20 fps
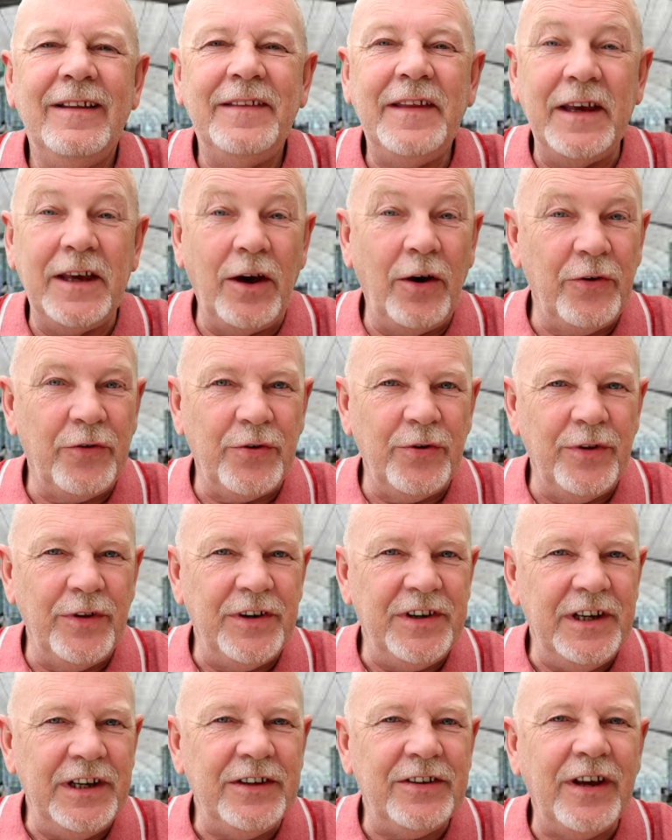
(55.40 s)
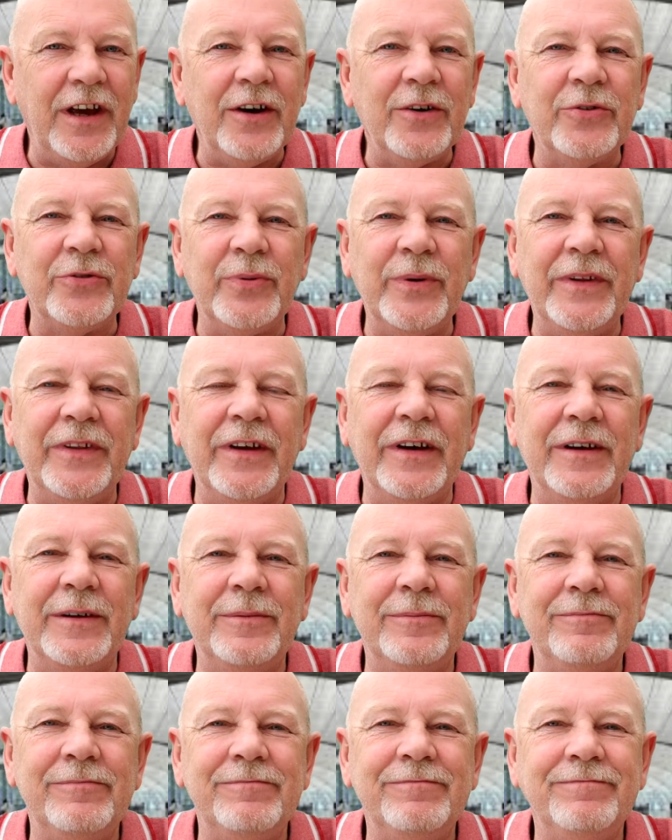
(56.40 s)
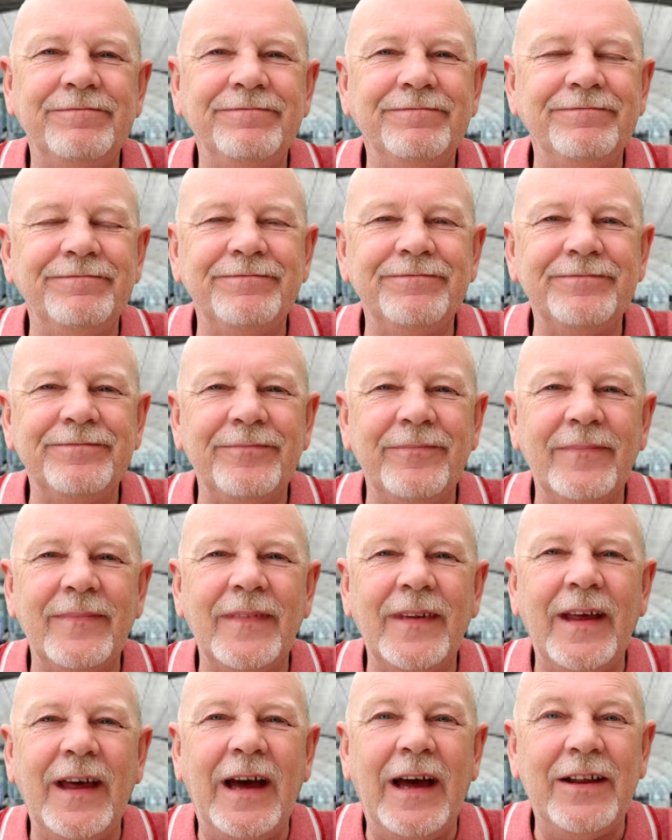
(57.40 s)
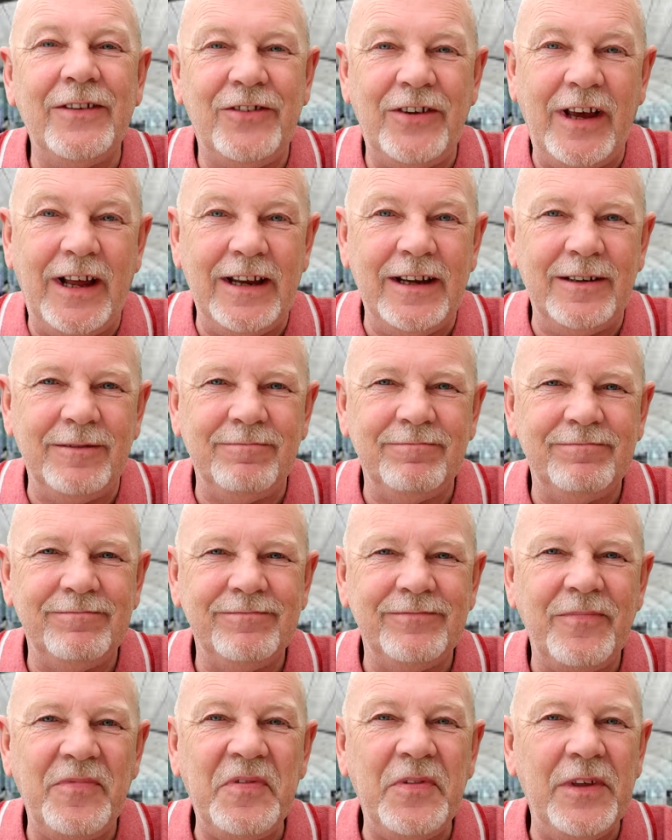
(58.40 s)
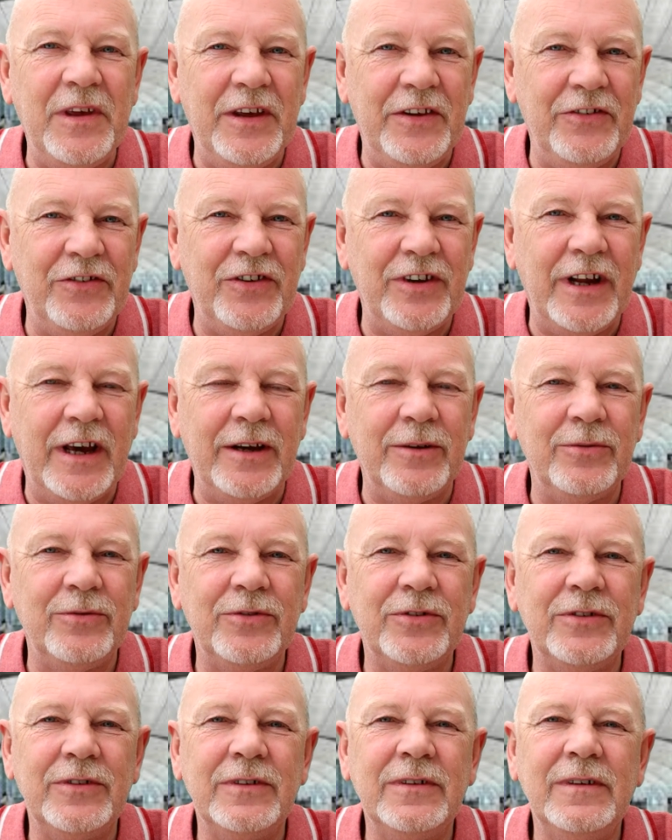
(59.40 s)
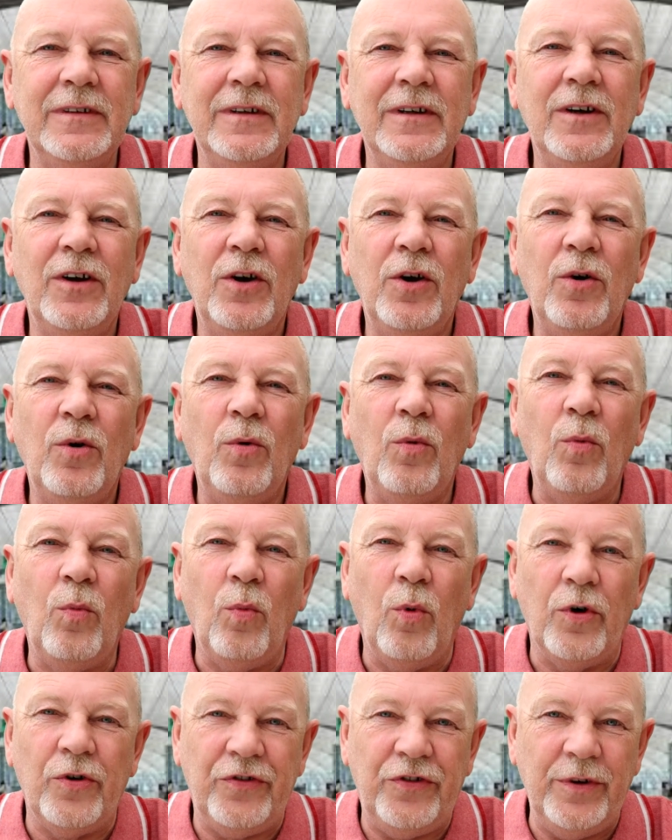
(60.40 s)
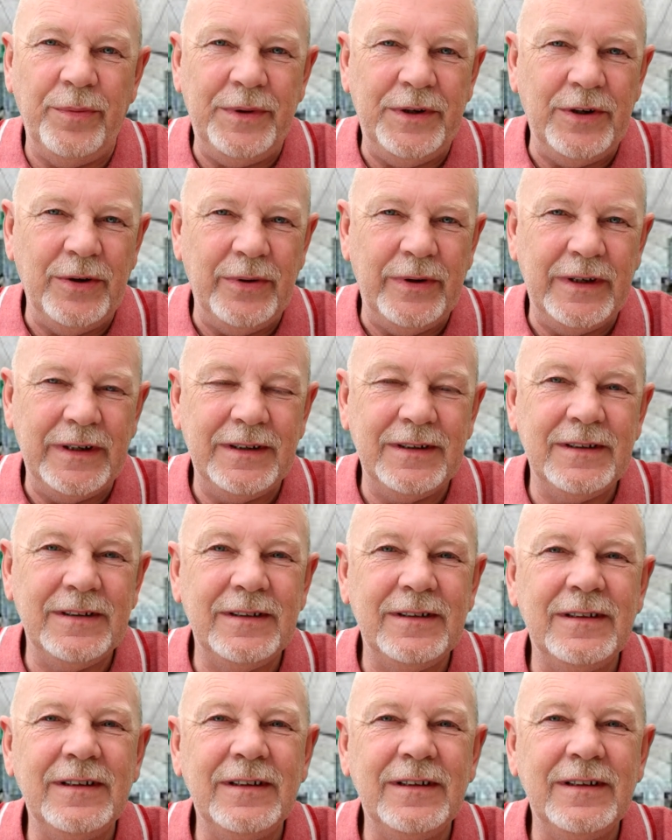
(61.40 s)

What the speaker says: They go through the details with her and tell her the ins and outs, what she'll be doing,